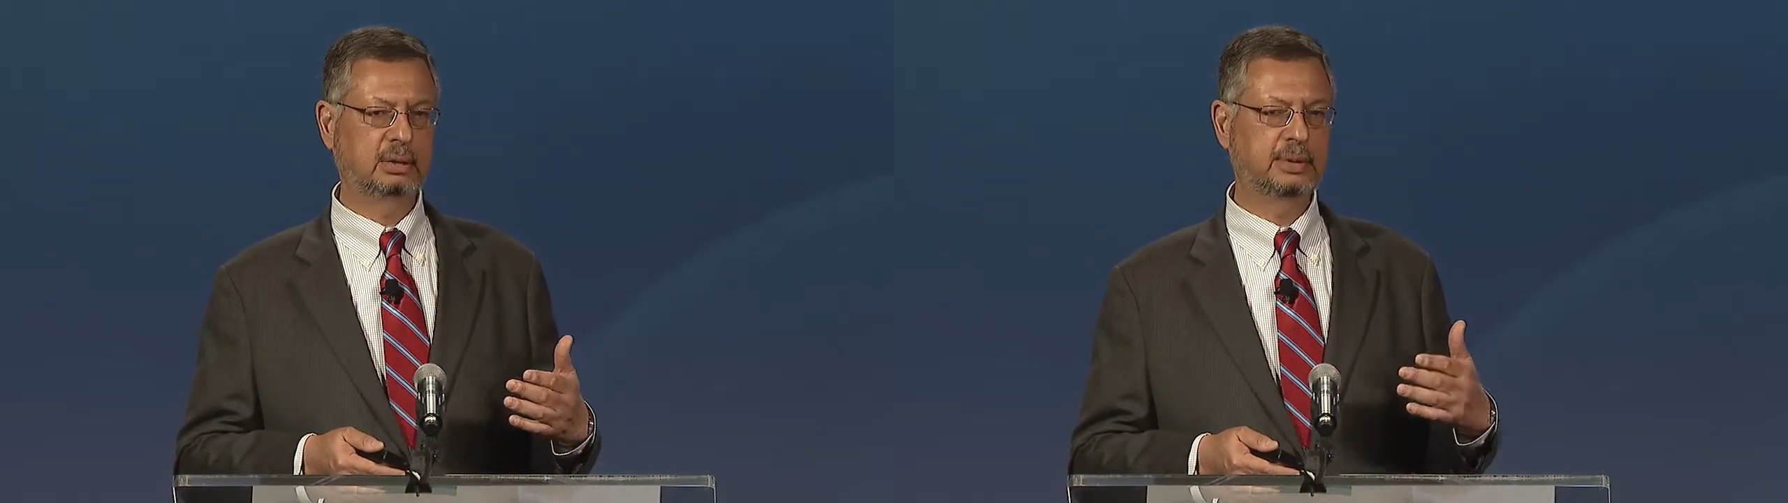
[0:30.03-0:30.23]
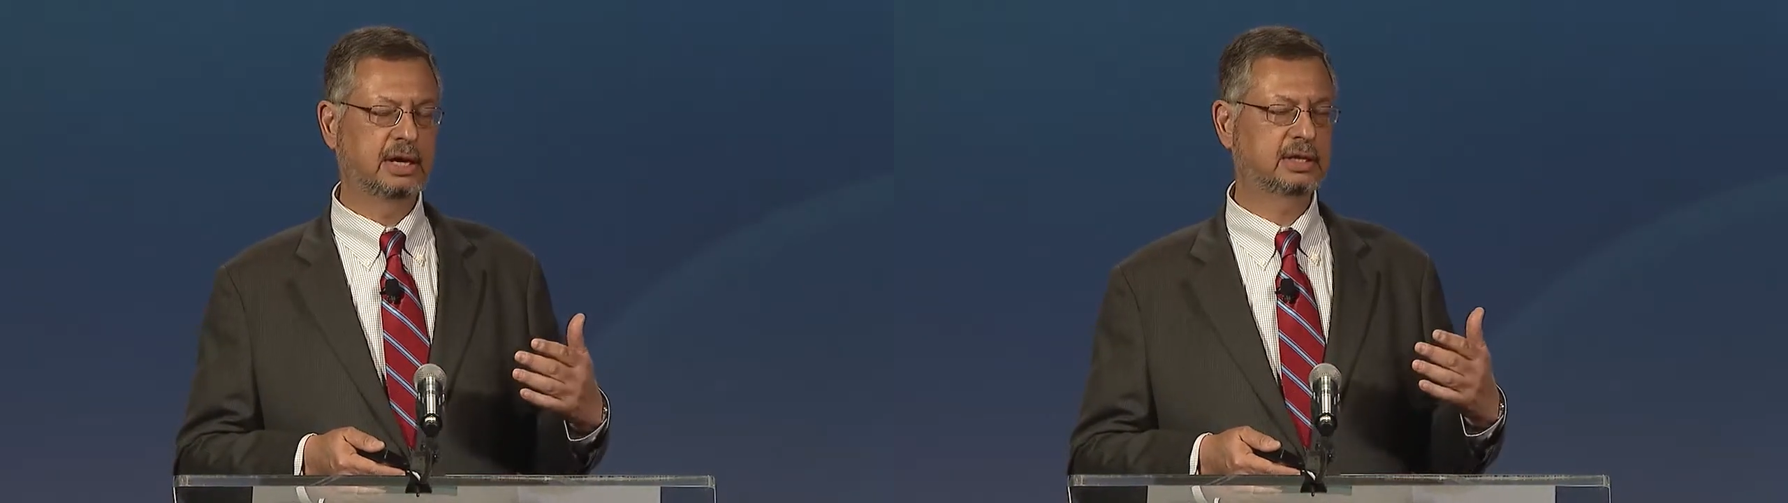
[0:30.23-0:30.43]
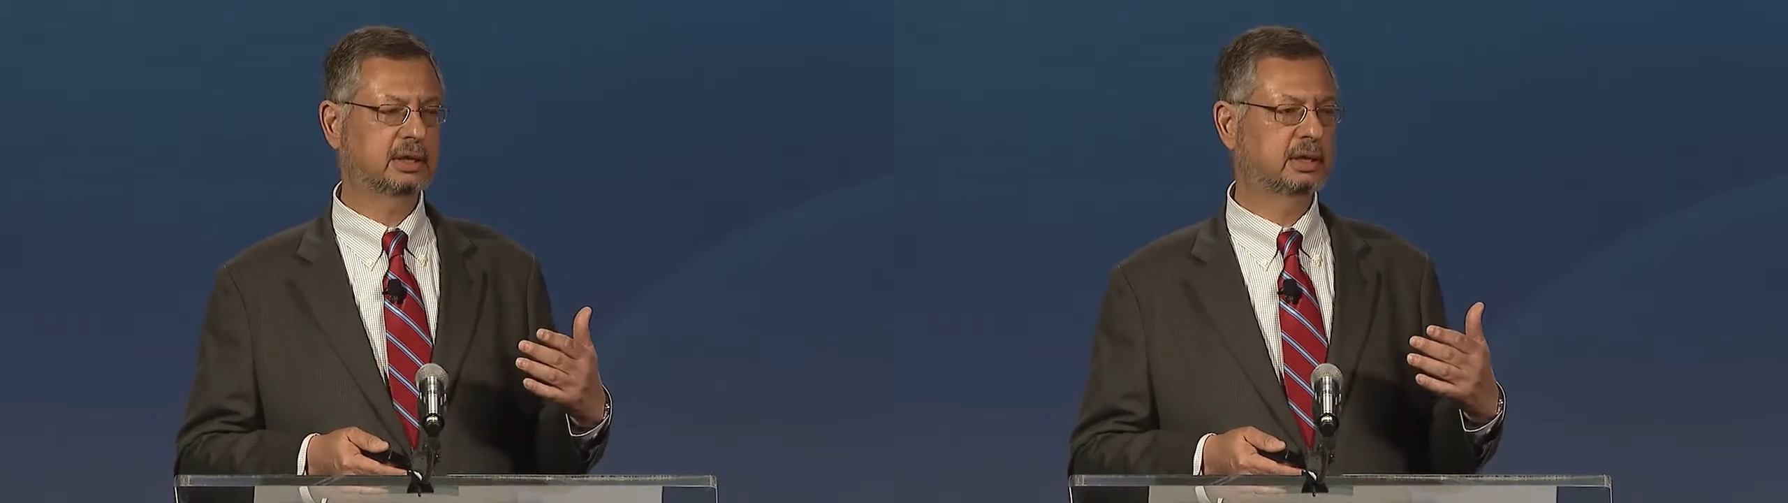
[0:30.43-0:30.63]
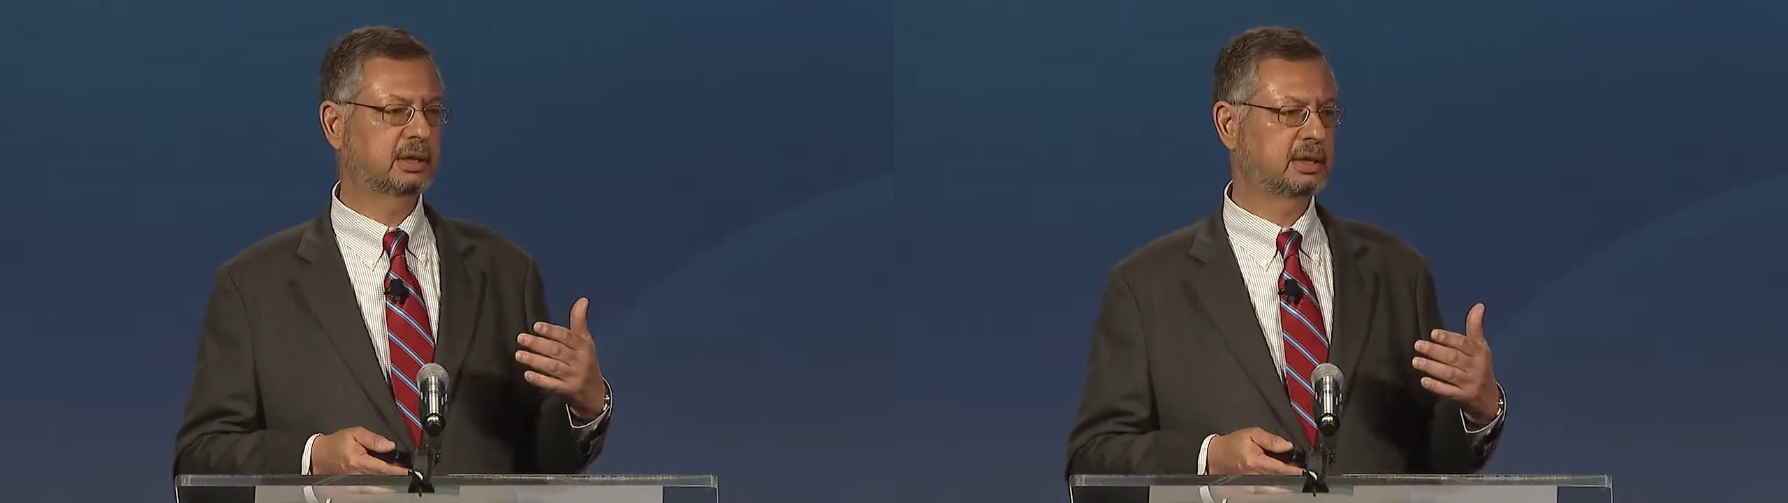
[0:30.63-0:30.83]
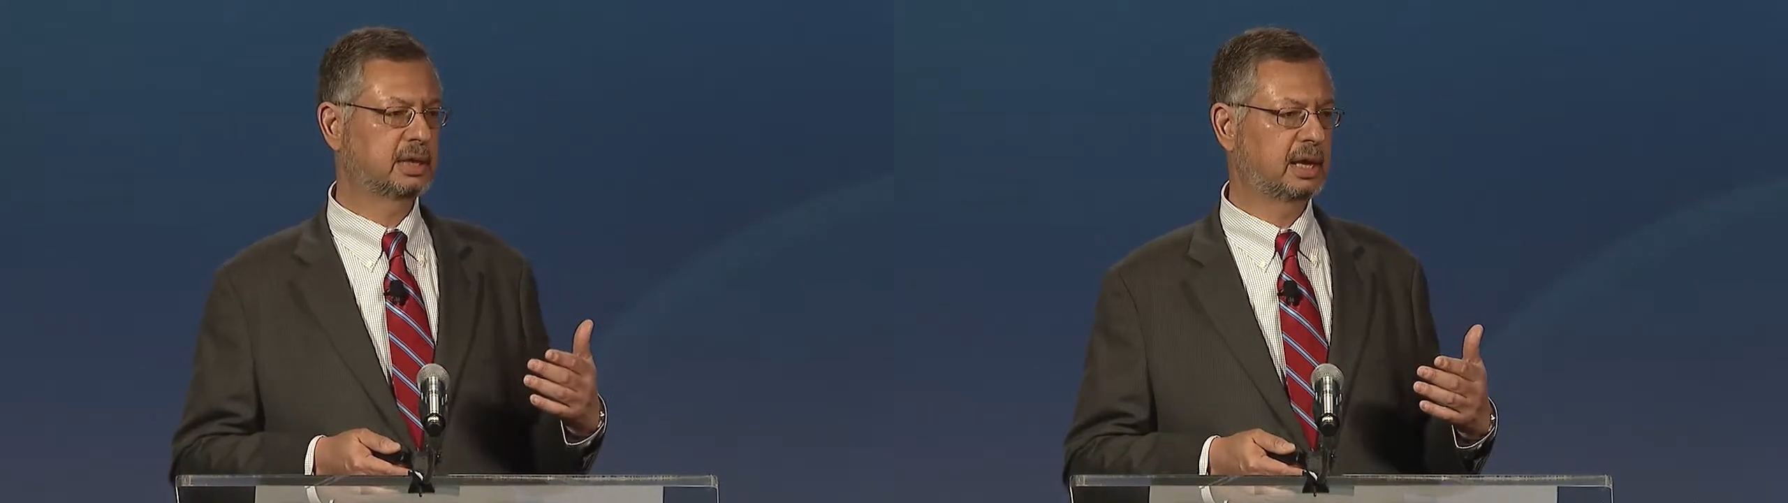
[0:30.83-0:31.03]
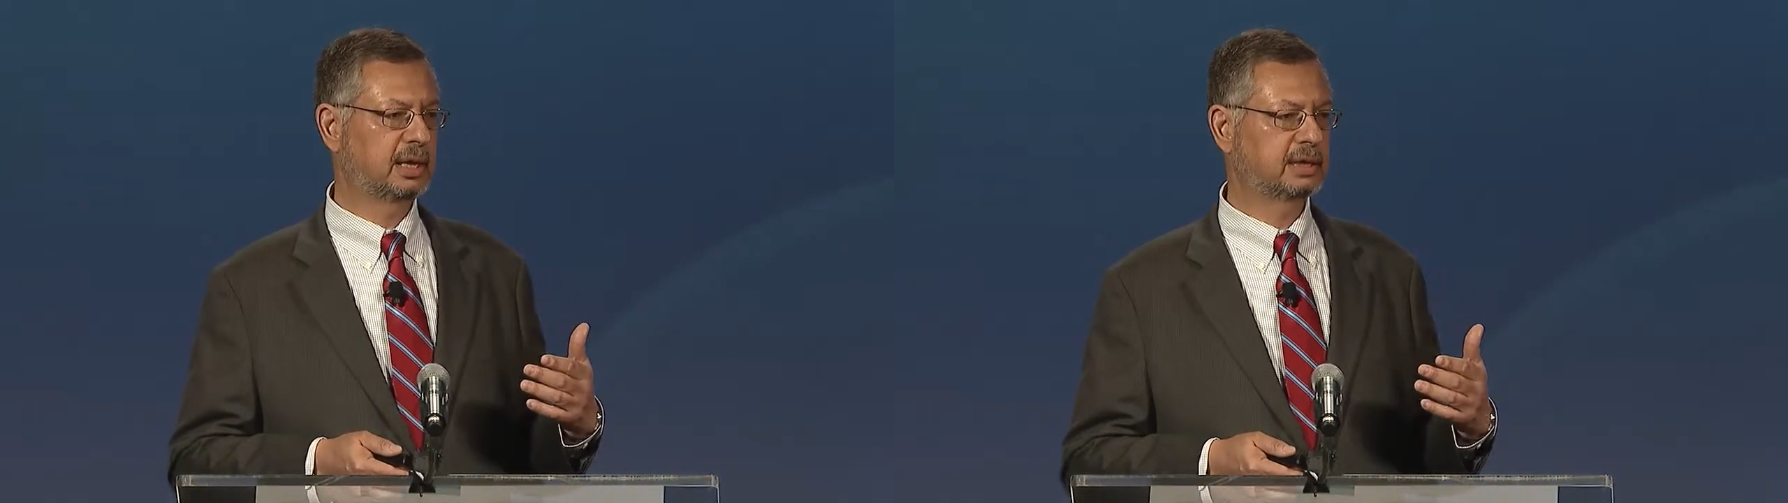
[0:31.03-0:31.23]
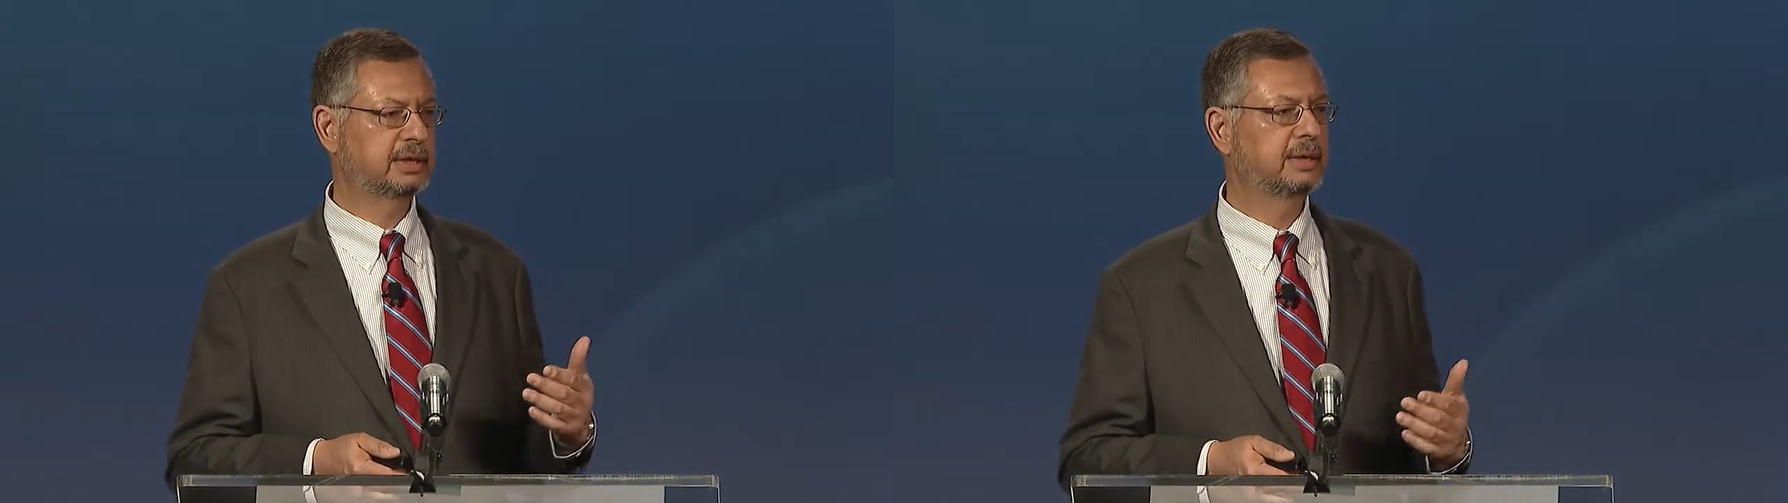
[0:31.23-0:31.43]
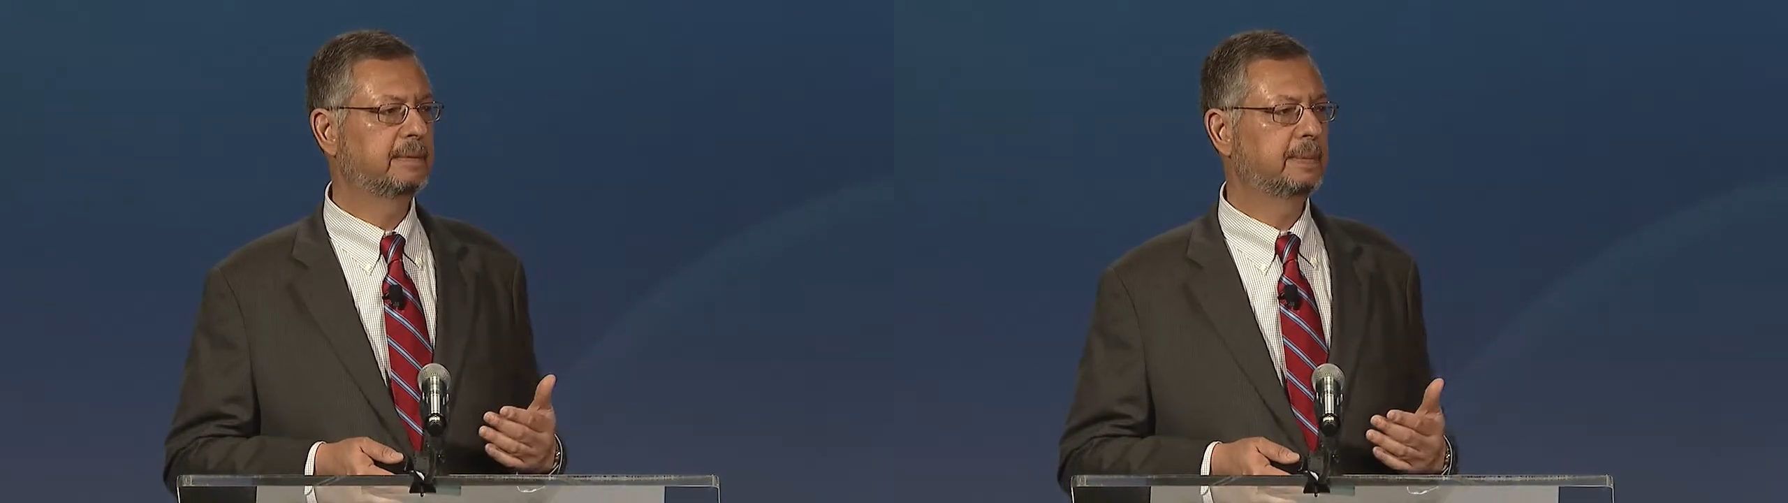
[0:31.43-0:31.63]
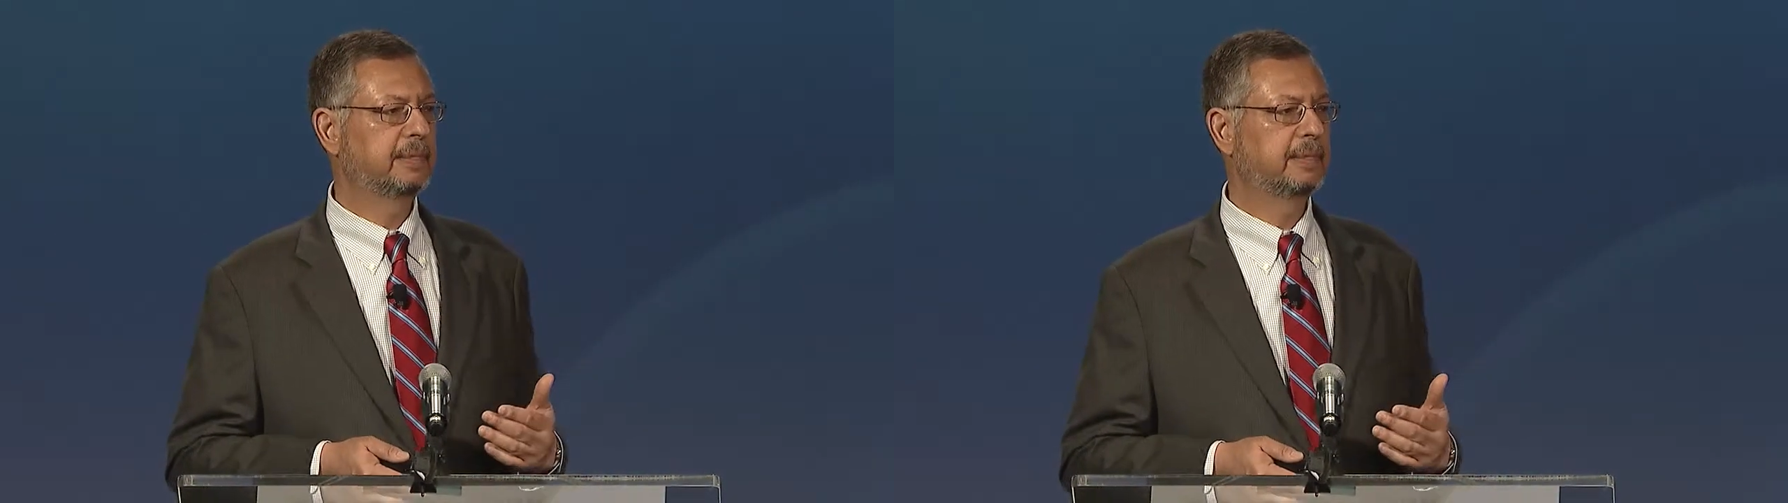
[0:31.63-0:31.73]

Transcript: it basically says